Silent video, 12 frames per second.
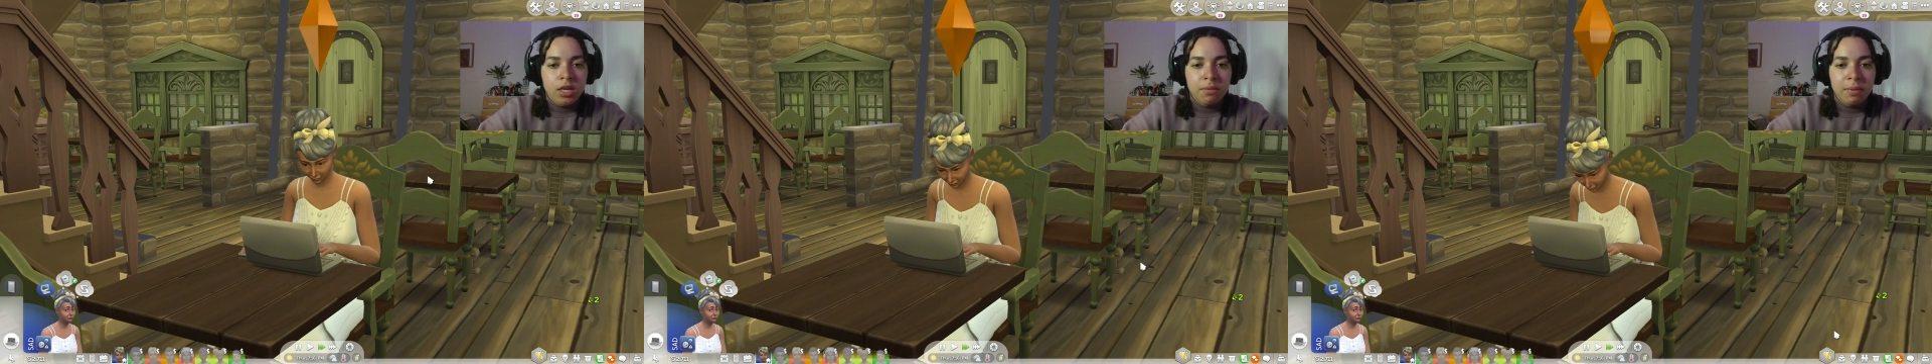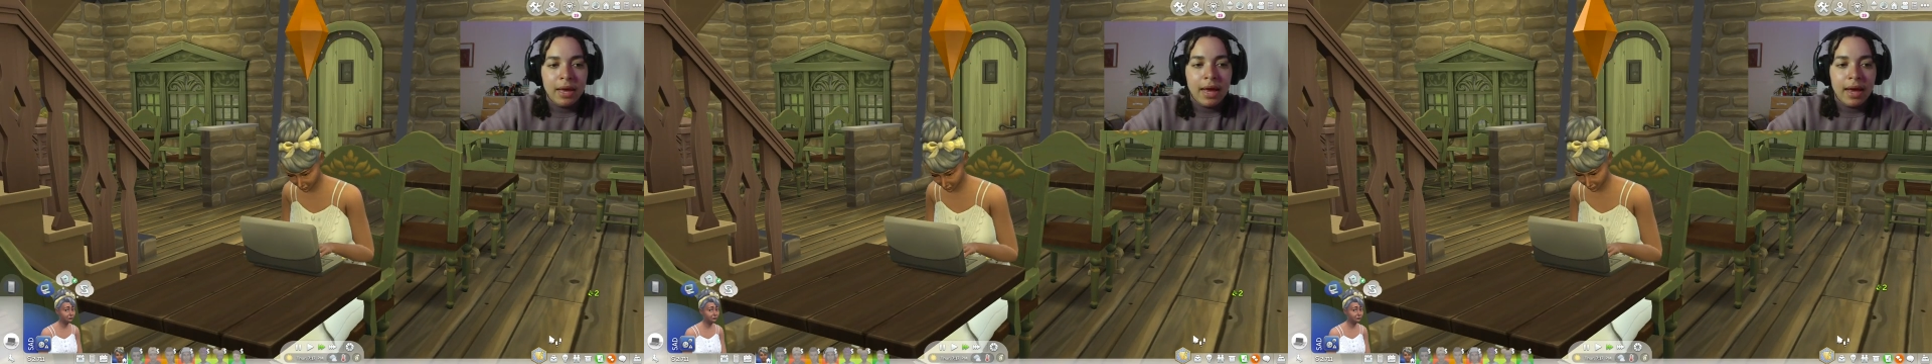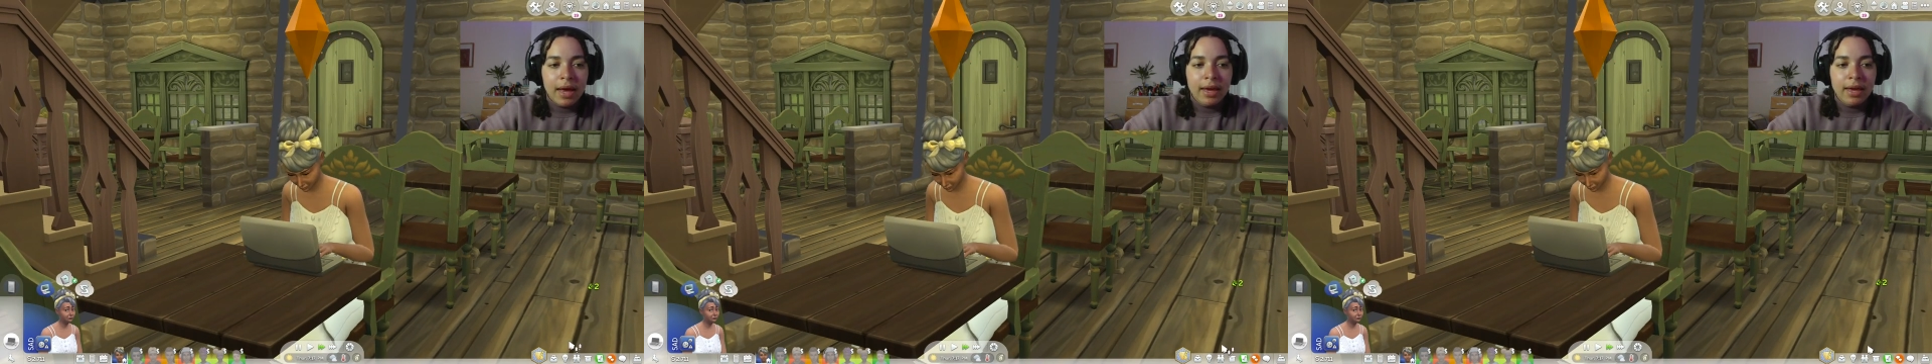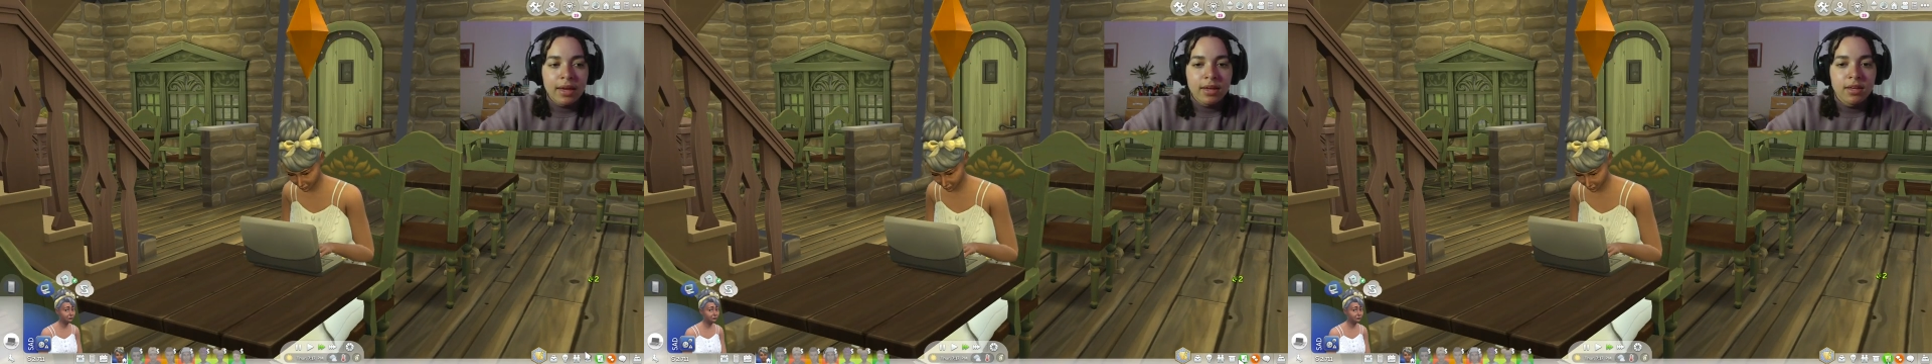be
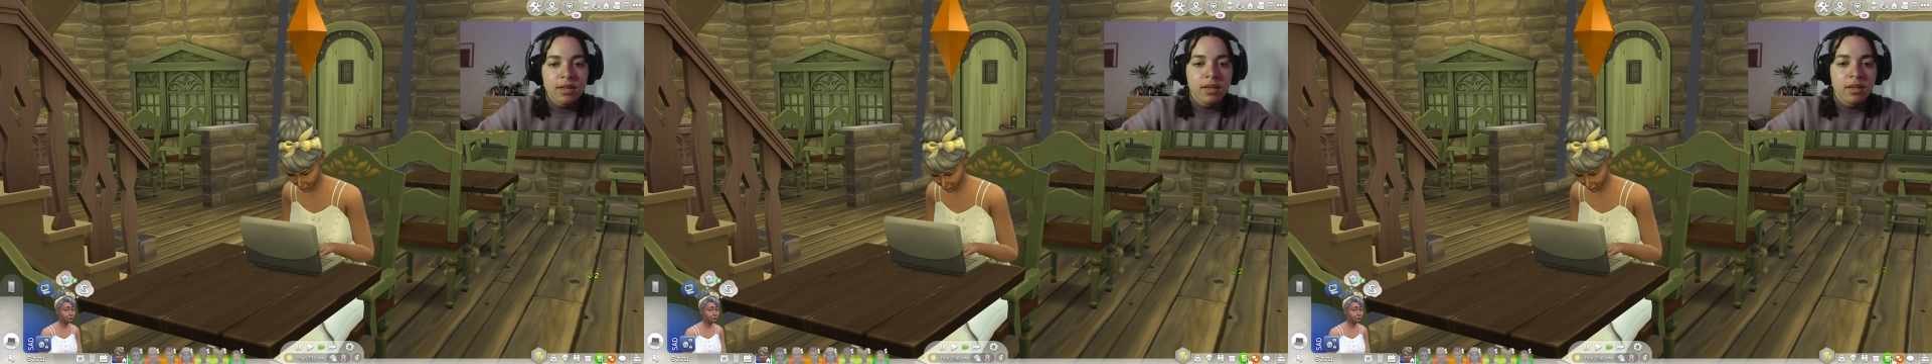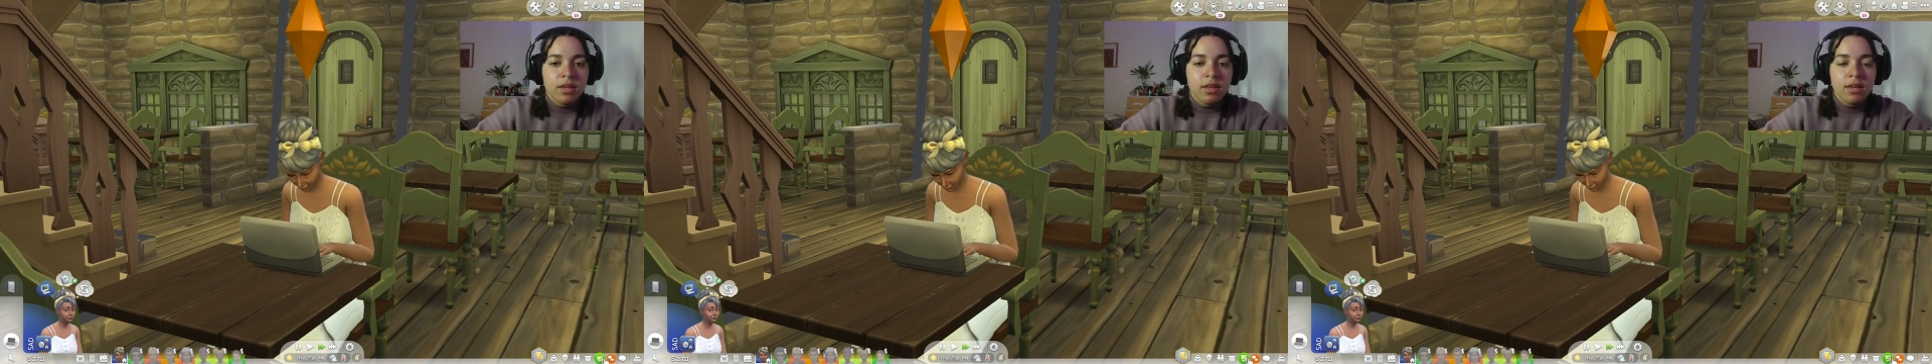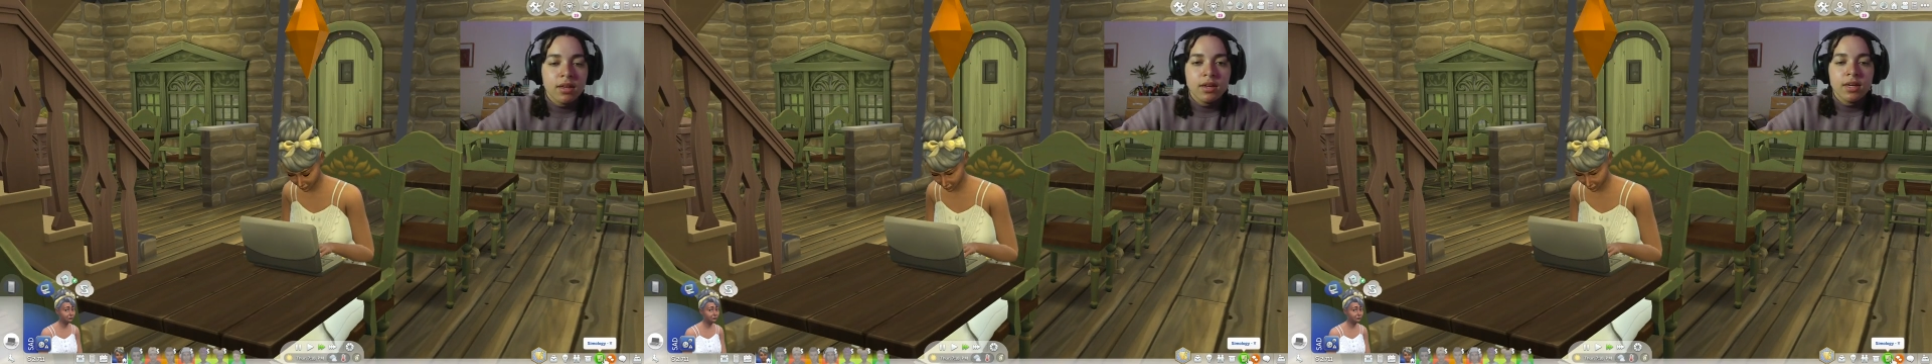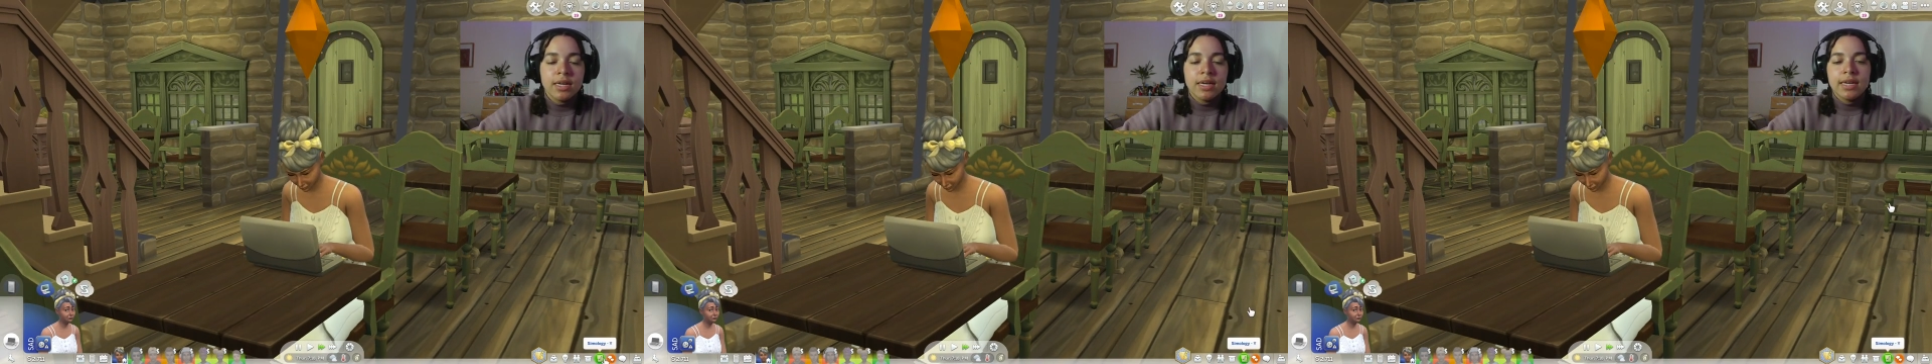alright.
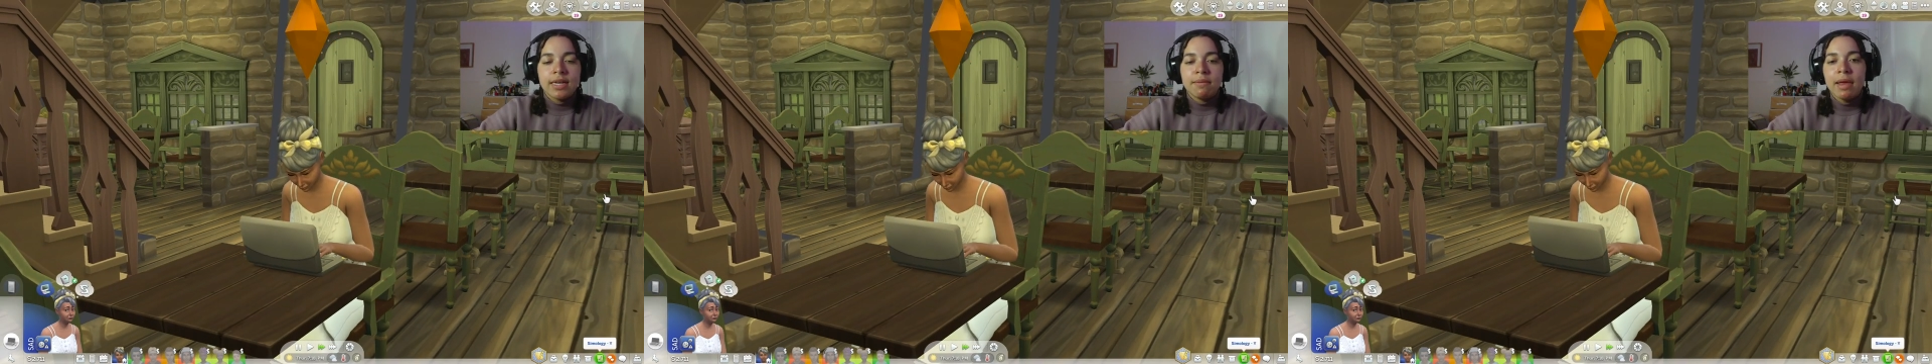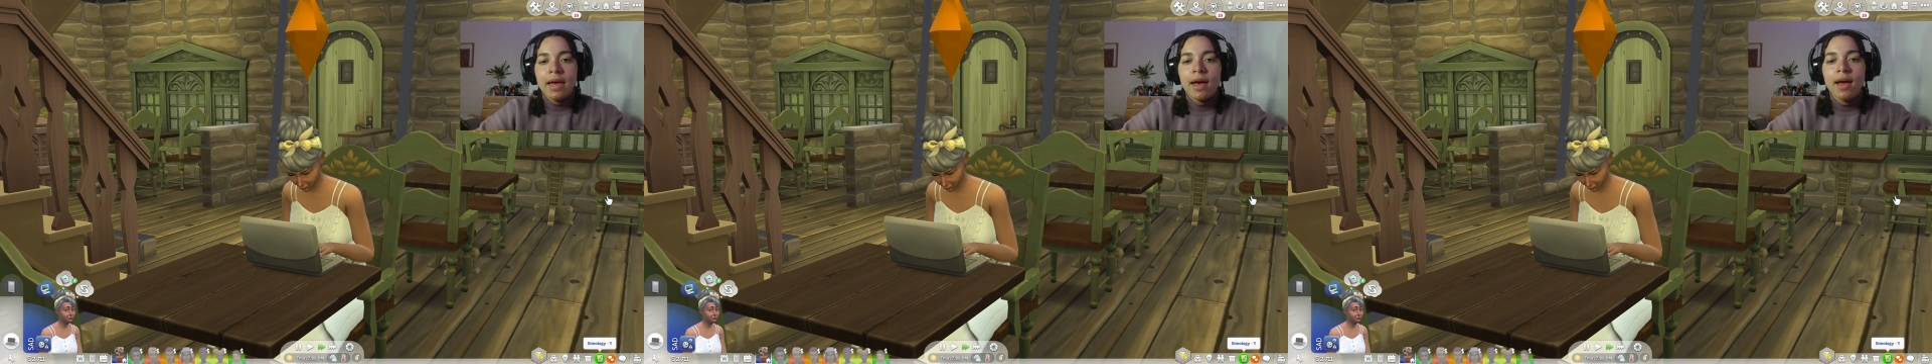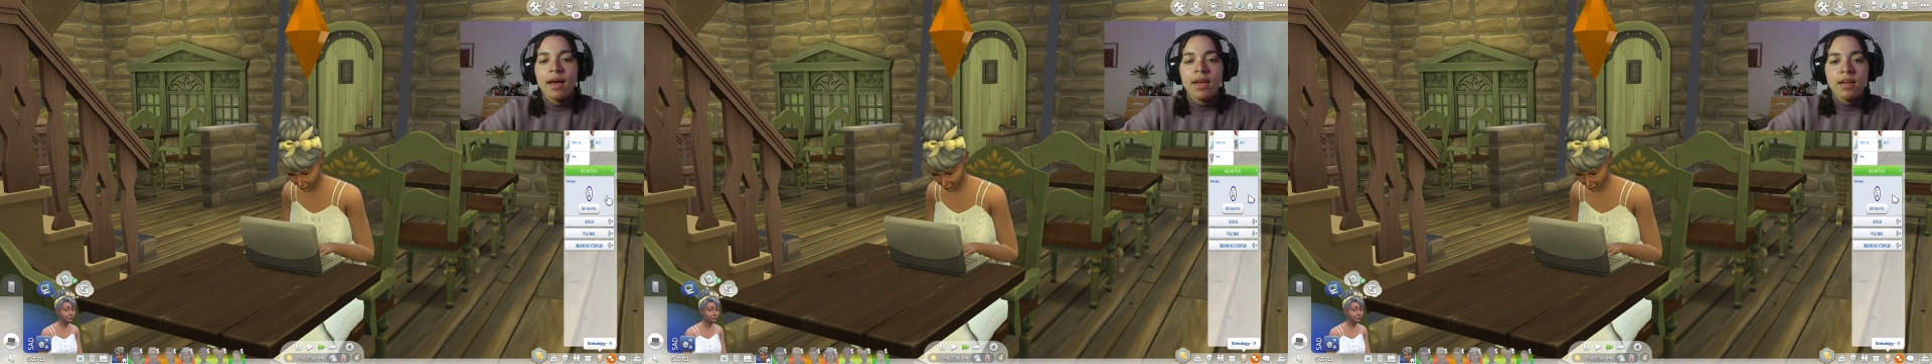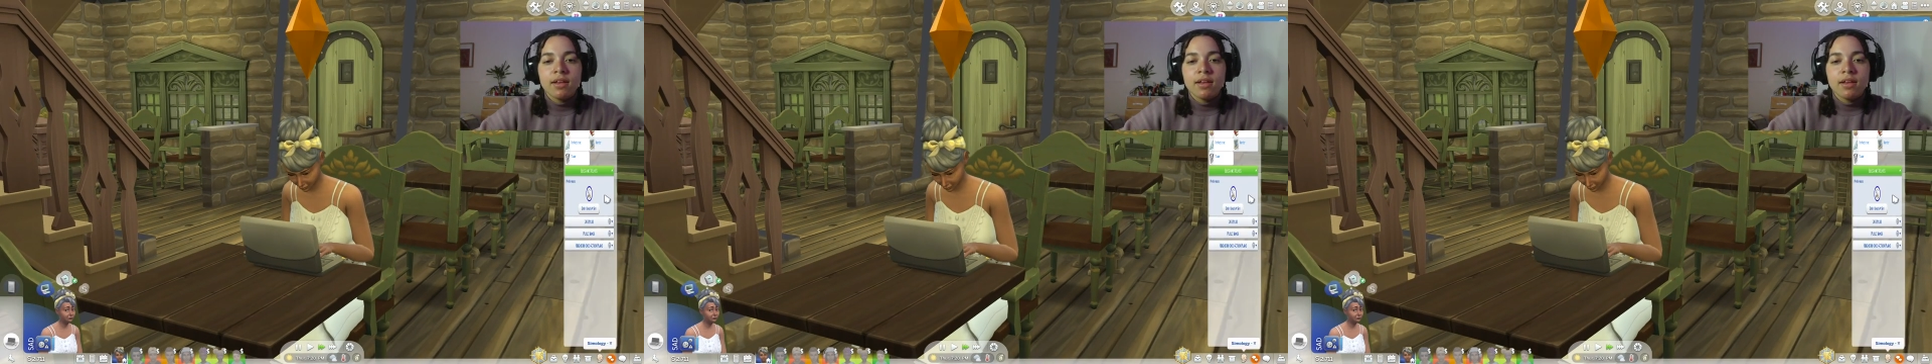she be alright.